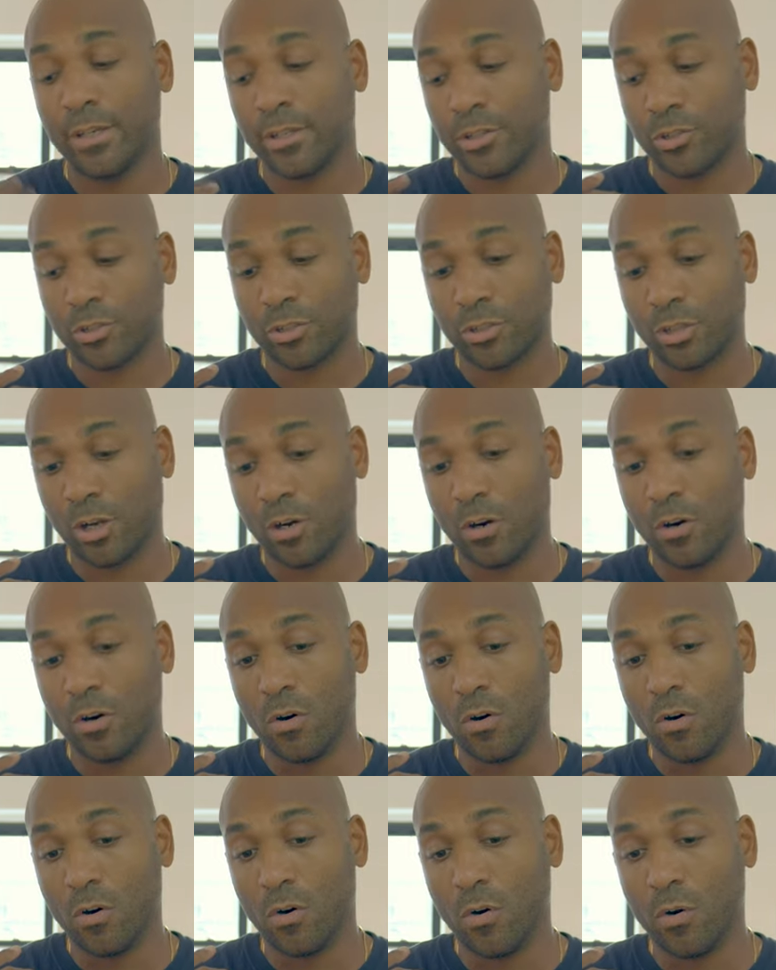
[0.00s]

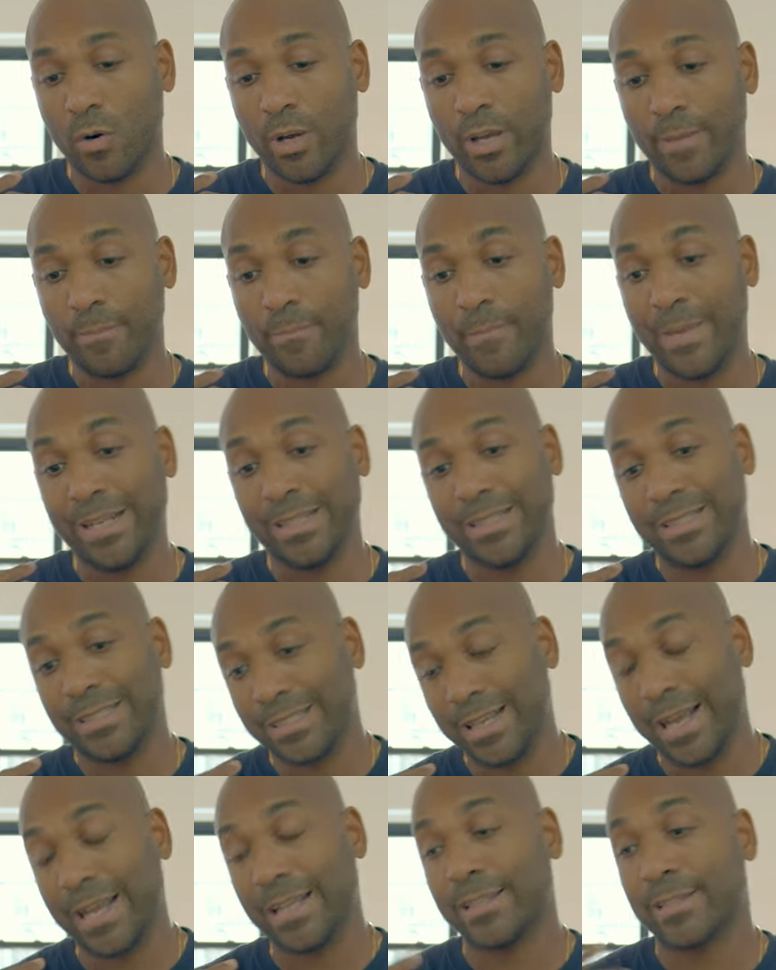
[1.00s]
So it made
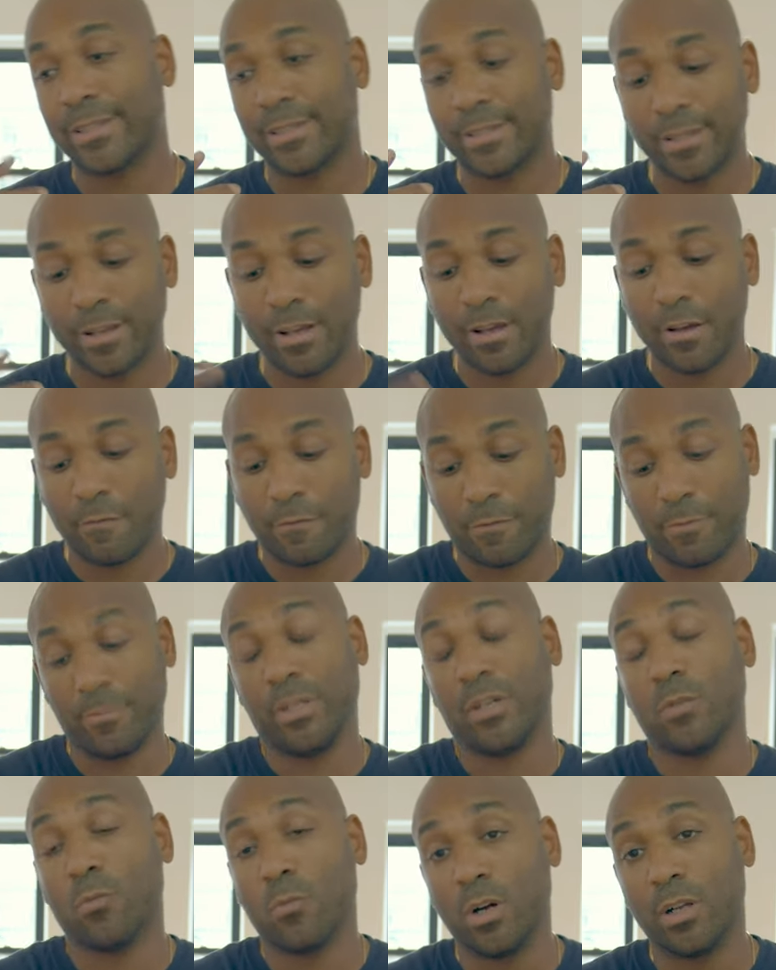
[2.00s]
sense for
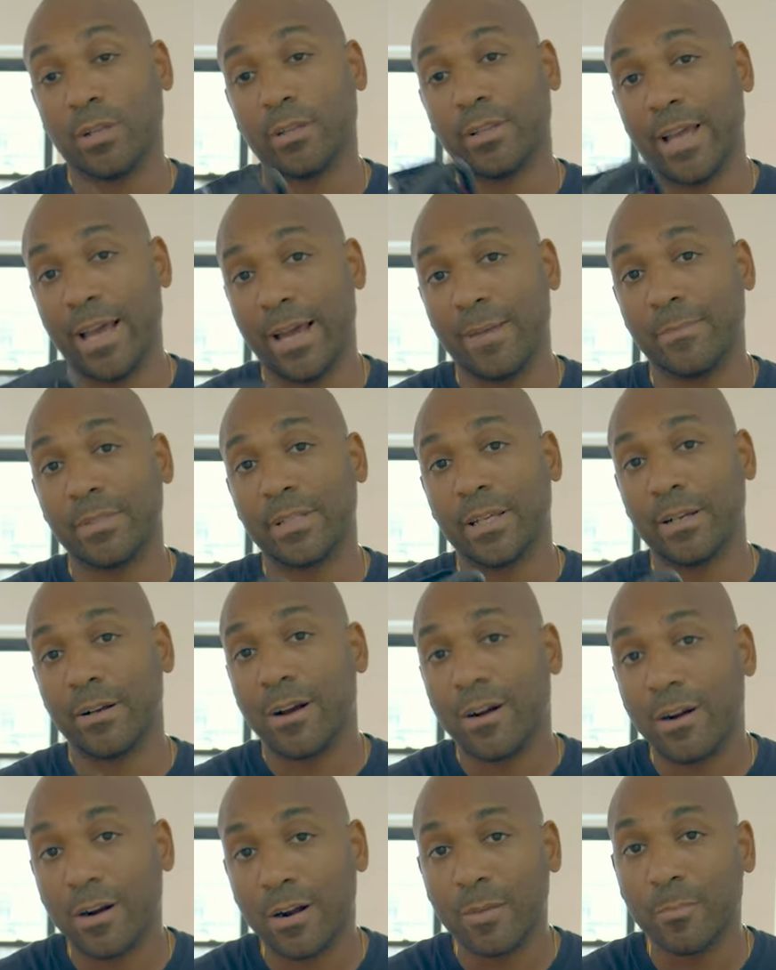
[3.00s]
me to want the
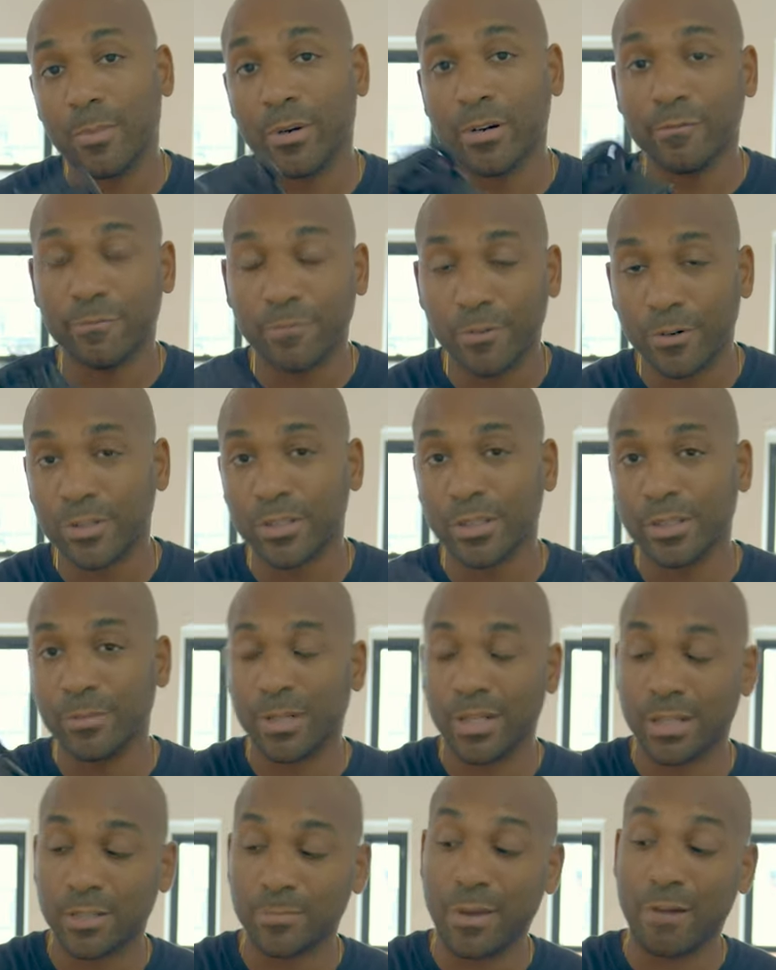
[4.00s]
M10R, but unfortunately,
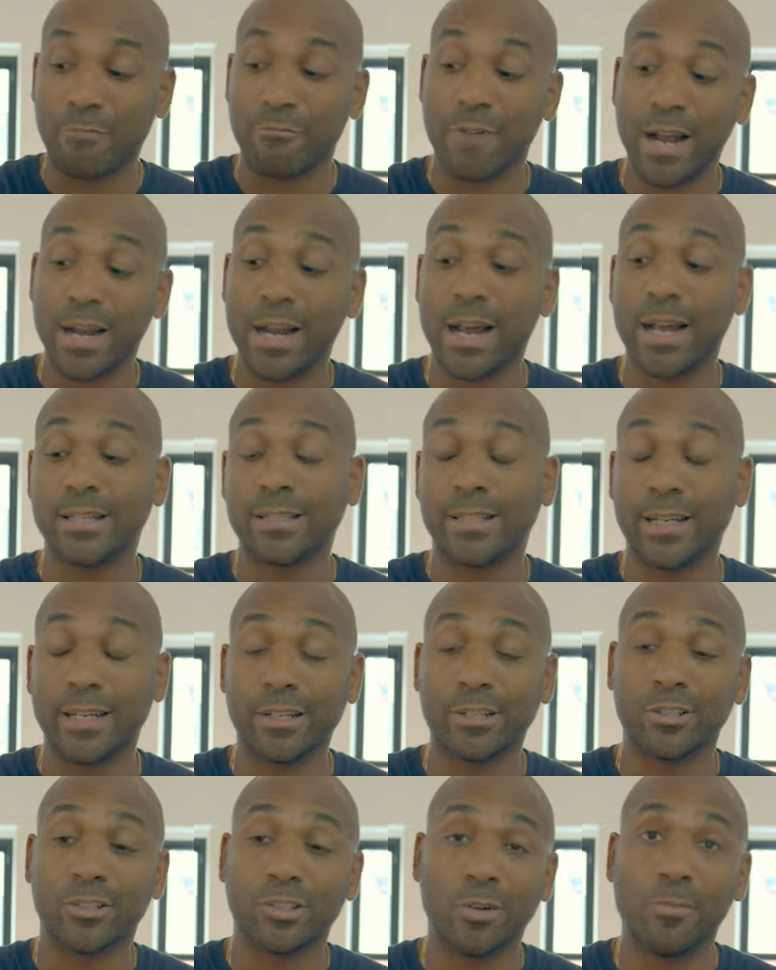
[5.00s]
because my right eye is
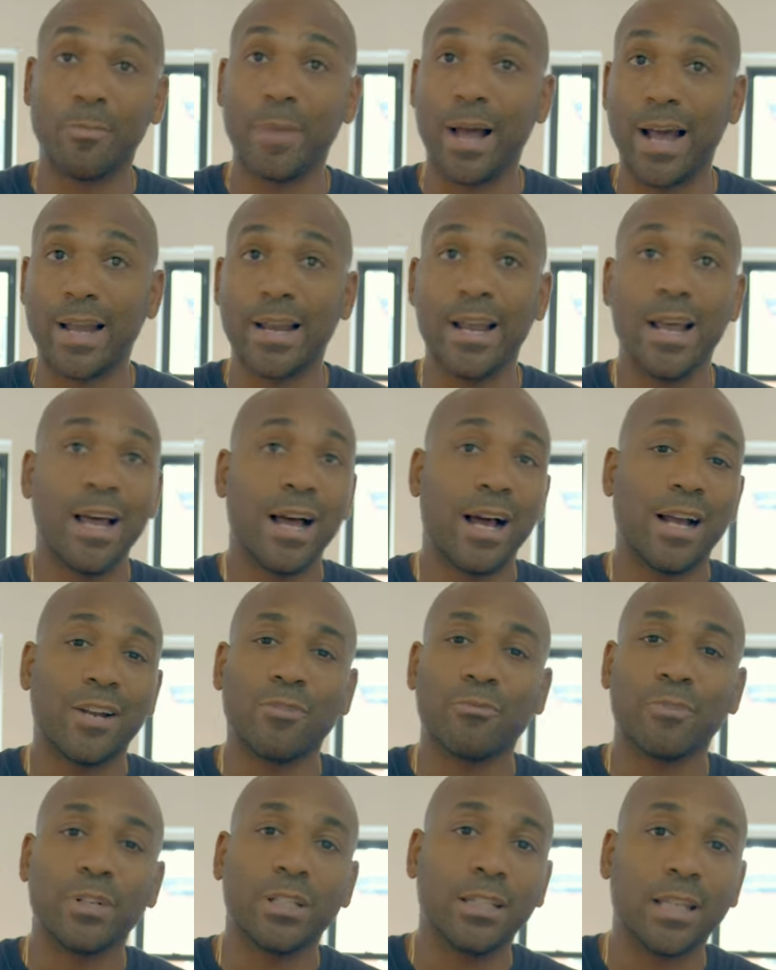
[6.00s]
getting so bad, I
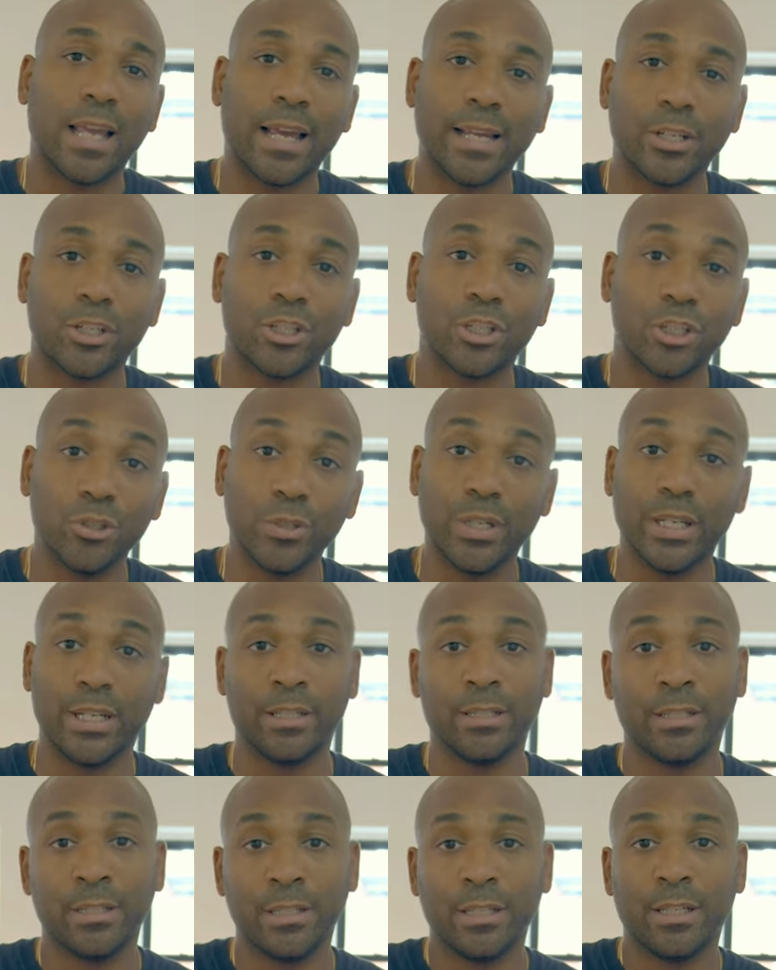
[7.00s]
don't really like
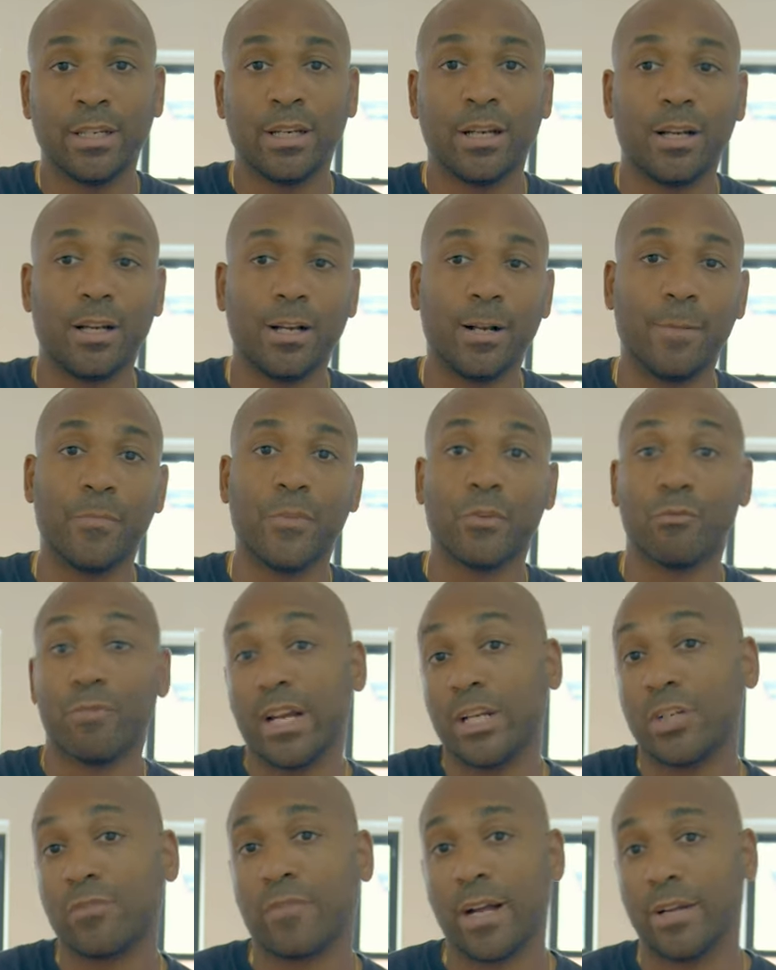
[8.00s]
shooting um, the
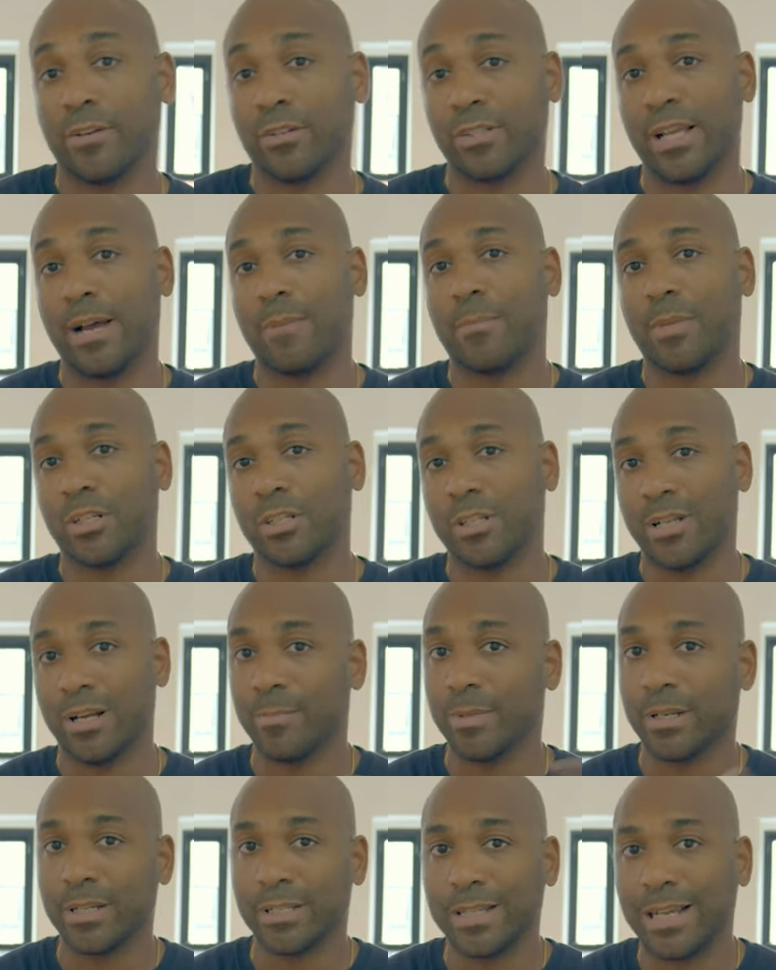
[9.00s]
rangefinders that much now
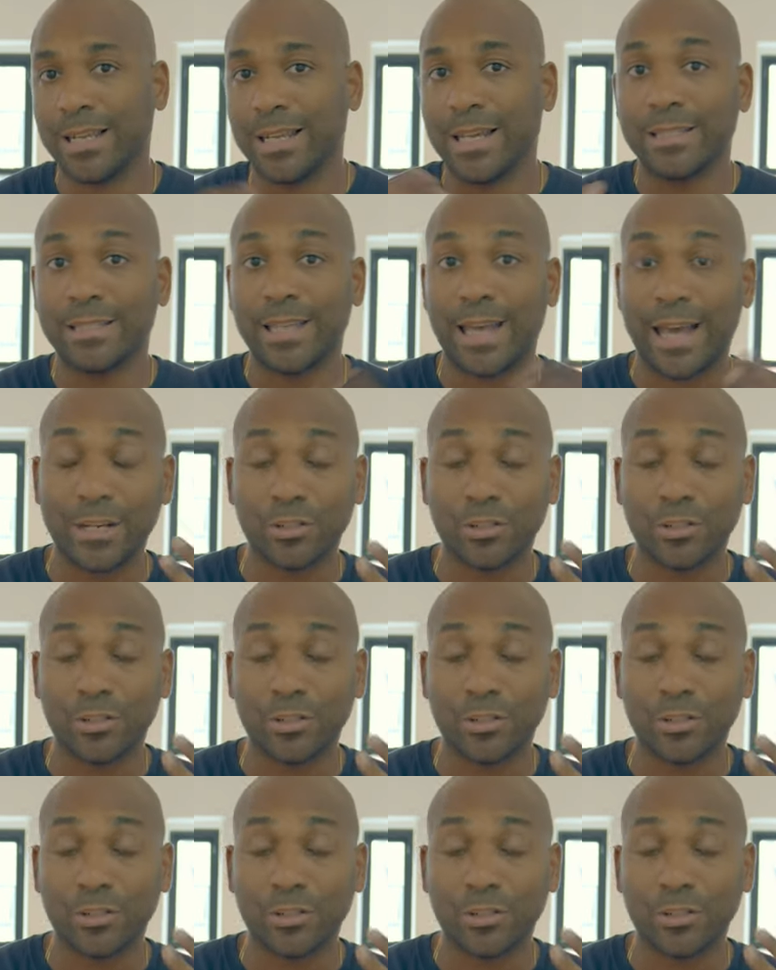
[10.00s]
because I like to